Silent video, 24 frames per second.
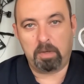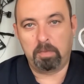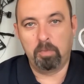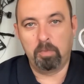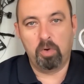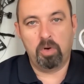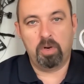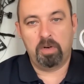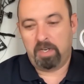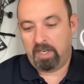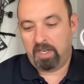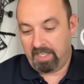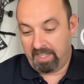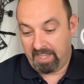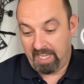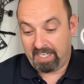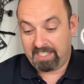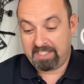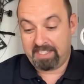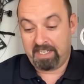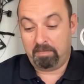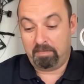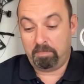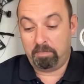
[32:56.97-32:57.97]
More, like I
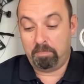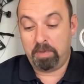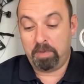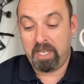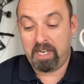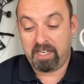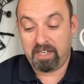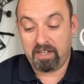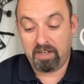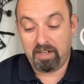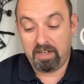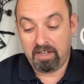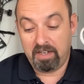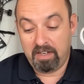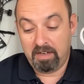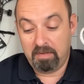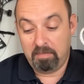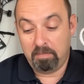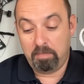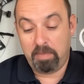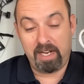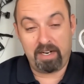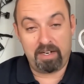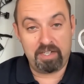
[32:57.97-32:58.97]
said, bigger,
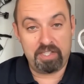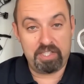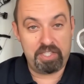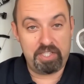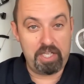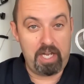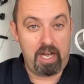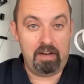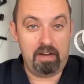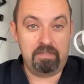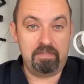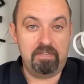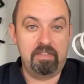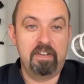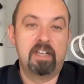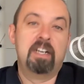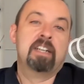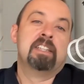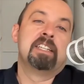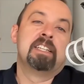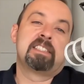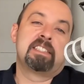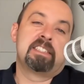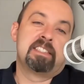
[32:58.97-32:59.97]
better stuff. And
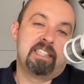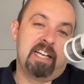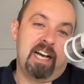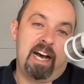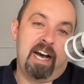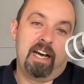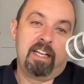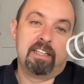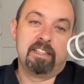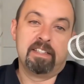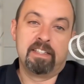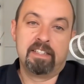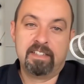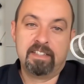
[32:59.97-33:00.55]
that's not,